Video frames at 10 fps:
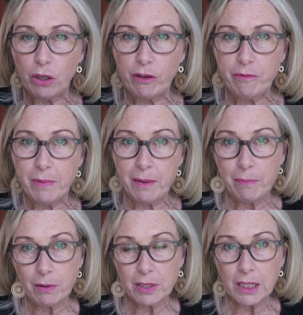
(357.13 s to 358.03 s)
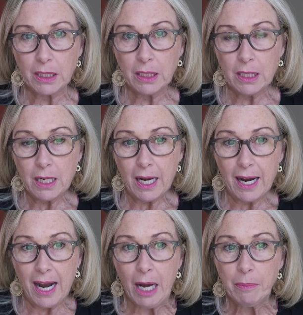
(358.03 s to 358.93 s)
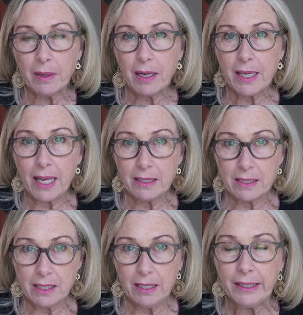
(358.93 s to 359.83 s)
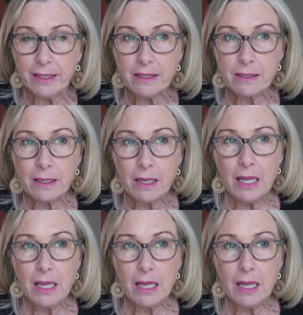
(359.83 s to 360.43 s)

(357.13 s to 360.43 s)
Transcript: of my body up against his,